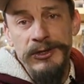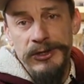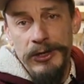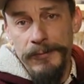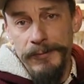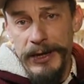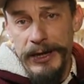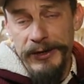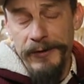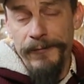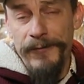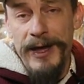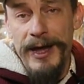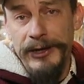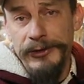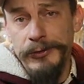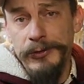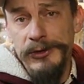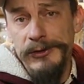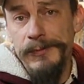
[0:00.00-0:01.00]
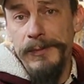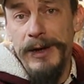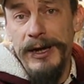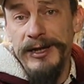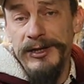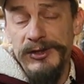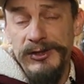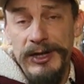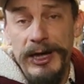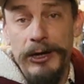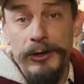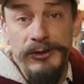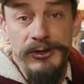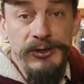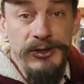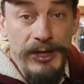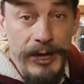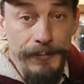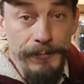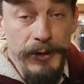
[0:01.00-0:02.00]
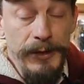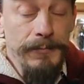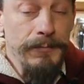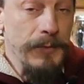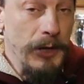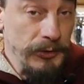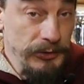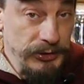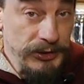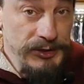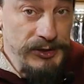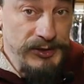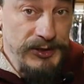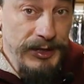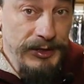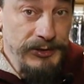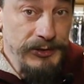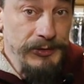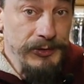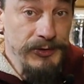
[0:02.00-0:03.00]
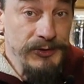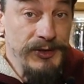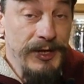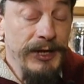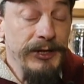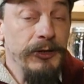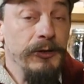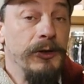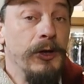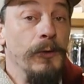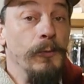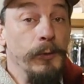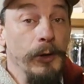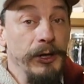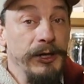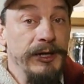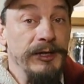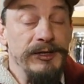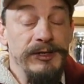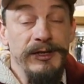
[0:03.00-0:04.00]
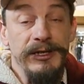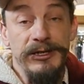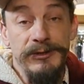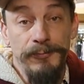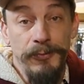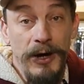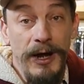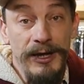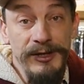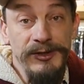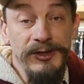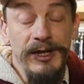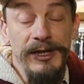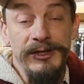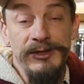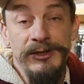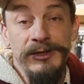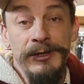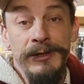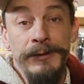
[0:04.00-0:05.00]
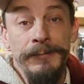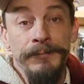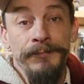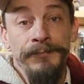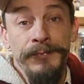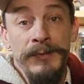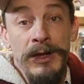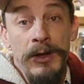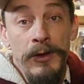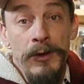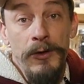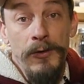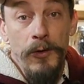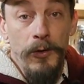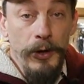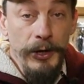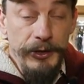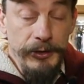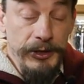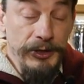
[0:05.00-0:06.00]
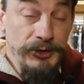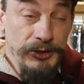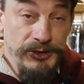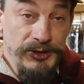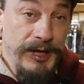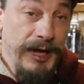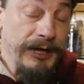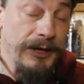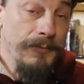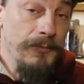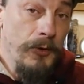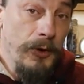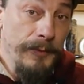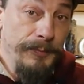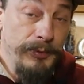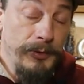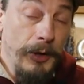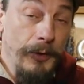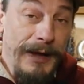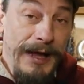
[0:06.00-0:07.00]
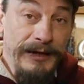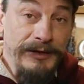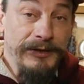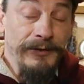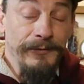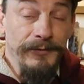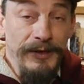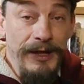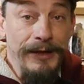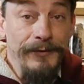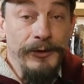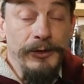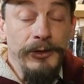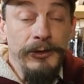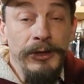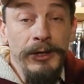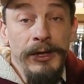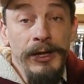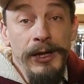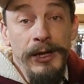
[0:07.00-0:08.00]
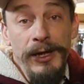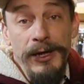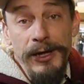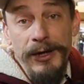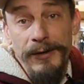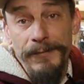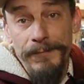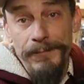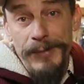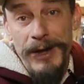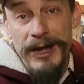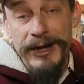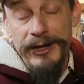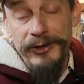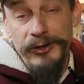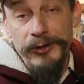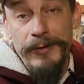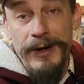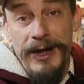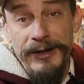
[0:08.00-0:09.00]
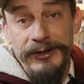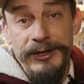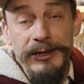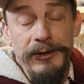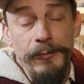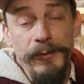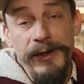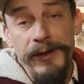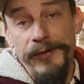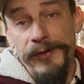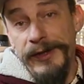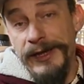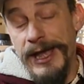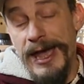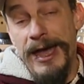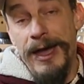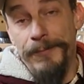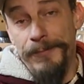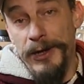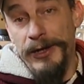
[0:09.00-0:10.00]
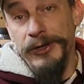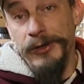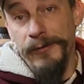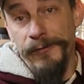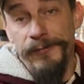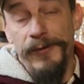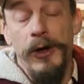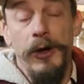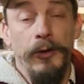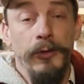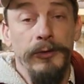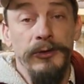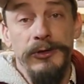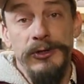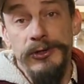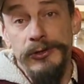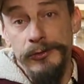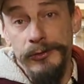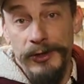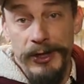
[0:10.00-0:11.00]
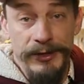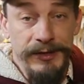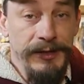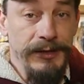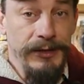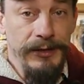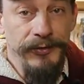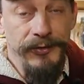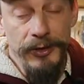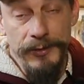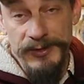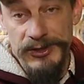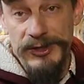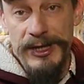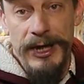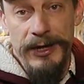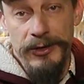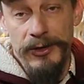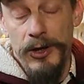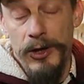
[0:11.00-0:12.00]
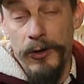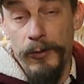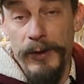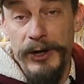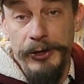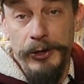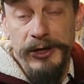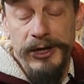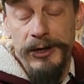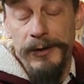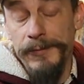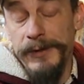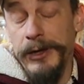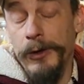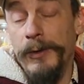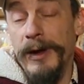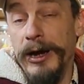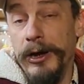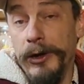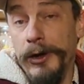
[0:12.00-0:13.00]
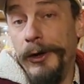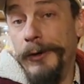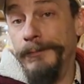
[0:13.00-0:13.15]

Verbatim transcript: Some manufacturers might sell separate motion sensors that you can work into this process, or you could just take a more proactive level by interacting with the app on your phone to let the thermostat know when you're going to be away or